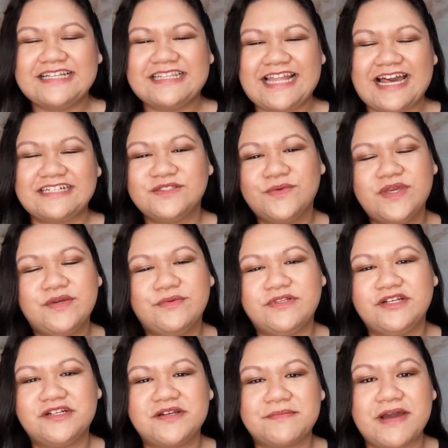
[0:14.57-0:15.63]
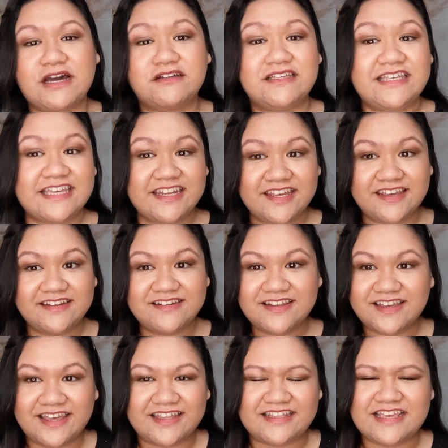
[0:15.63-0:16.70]
Last week, we learned about
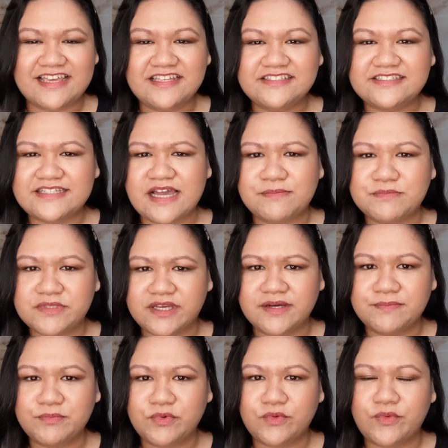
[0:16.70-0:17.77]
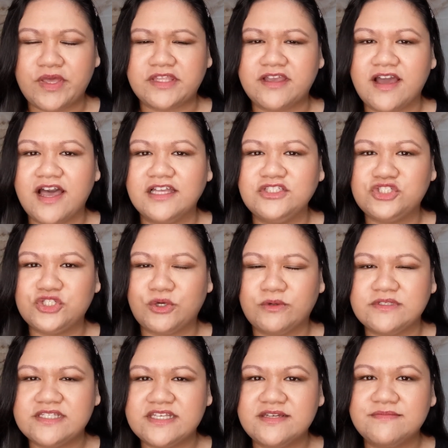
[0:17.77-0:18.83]
Gideon, and he stepped up when God
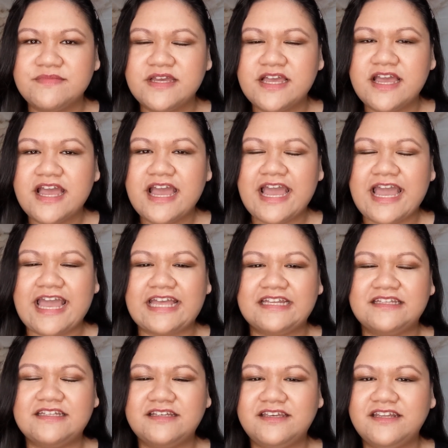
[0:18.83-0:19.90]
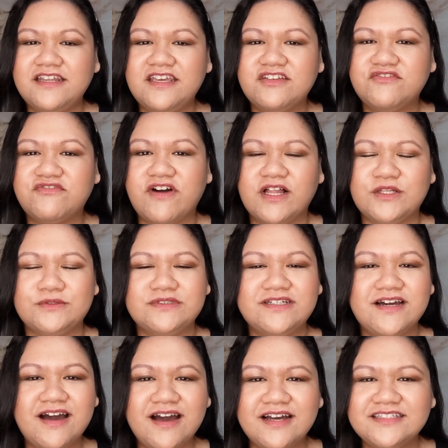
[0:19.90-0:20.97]
chose him, and Gideon followed
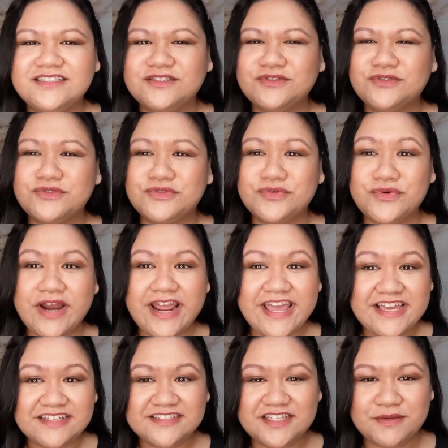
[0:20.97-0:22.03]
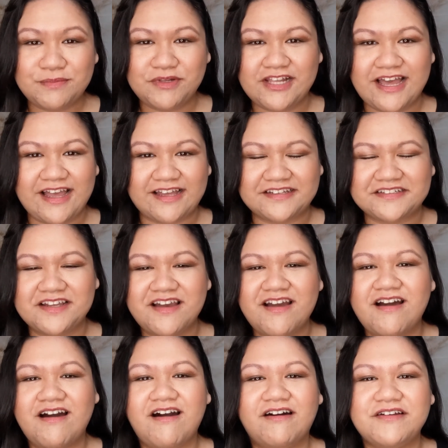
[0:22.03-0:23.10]
God's crazy plan
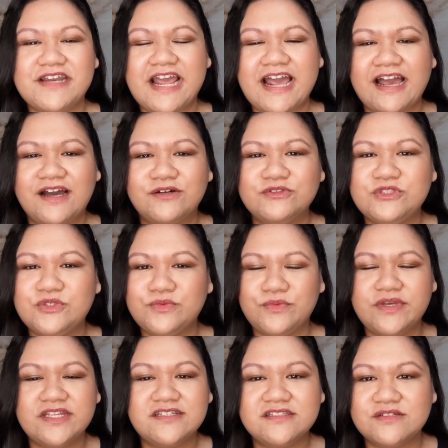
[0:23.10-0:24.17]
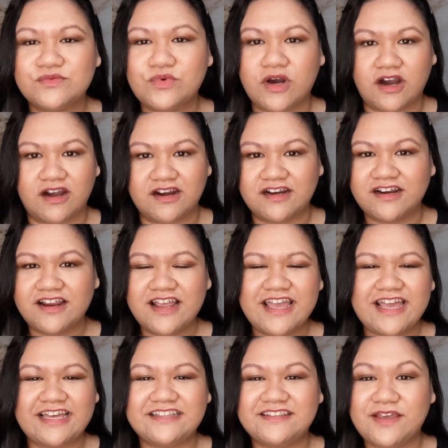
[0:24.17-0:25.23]
on how to win the war,
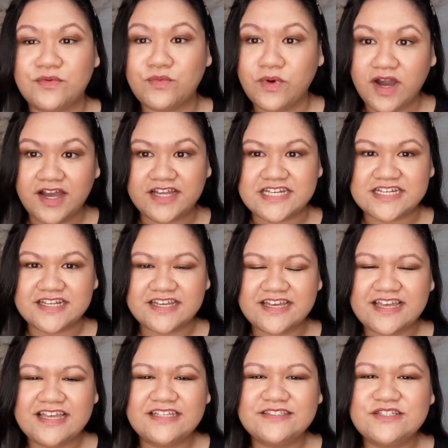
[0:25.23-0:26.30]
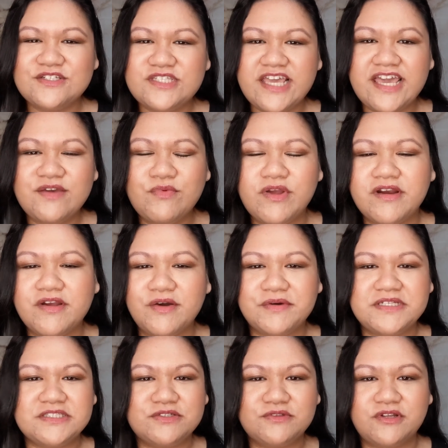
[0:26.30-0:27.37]
and they won. Today, we are
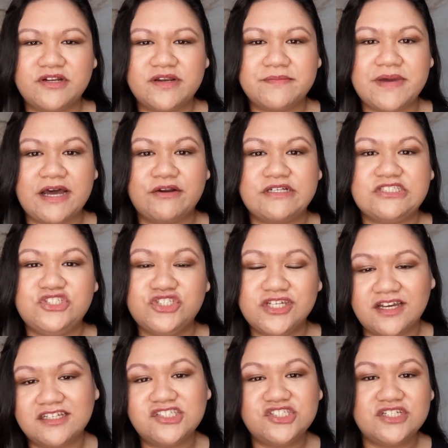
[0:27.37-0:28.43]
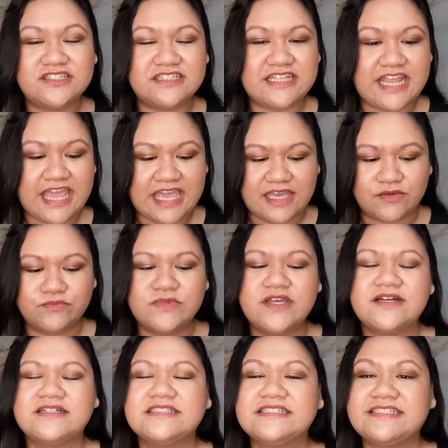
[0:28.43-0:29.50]
going to learn about a judge named
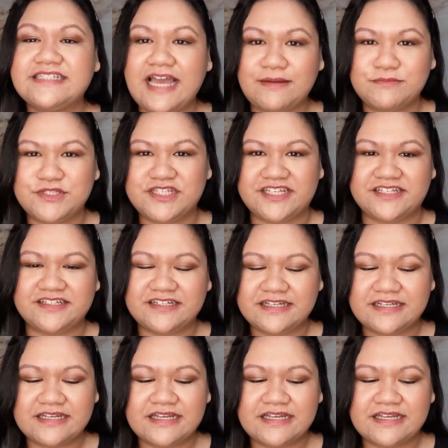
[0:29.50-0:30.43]
Samson.